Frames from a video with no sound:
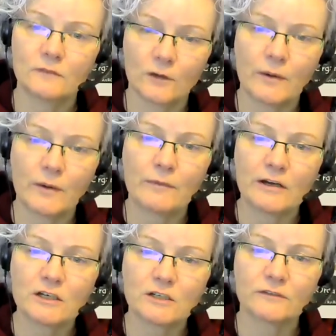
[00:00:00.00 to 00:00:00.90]

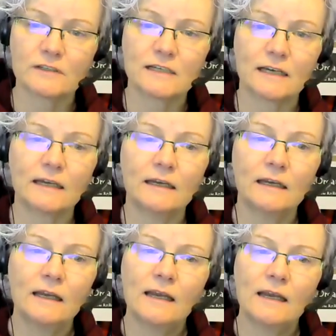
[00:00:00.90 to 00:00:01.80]
commemoration of the day
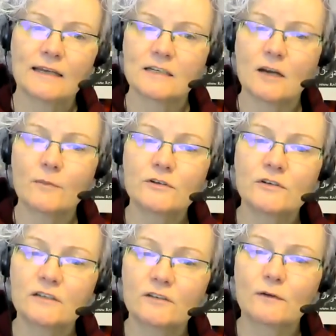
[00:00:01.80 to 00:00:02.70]
as an
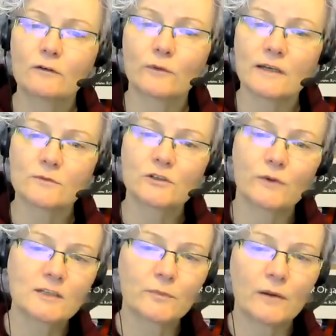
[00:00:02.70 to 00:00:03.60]
opportunity to explore the
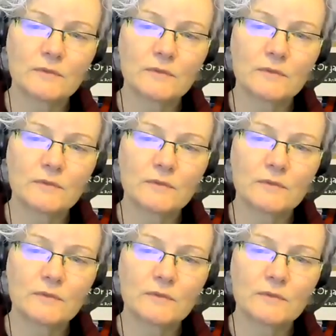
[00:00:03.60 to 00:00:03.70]
ways in which